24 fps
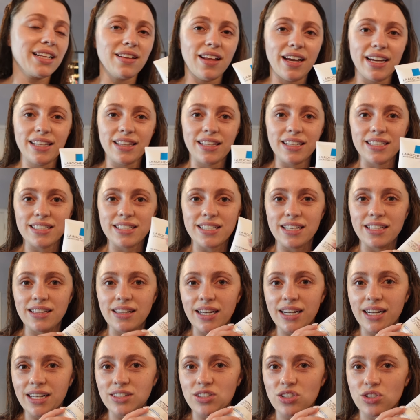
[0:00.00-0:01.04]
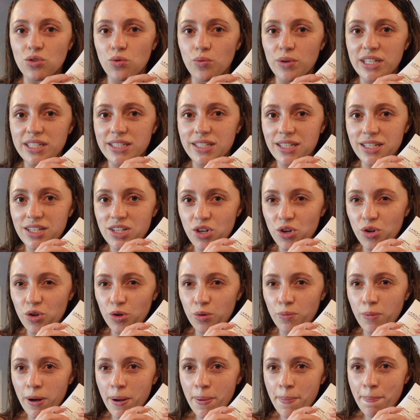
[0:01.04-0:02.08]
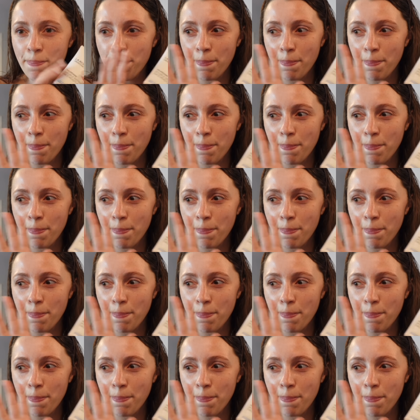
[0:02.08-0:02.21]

of like that it's in like a squeezy tube.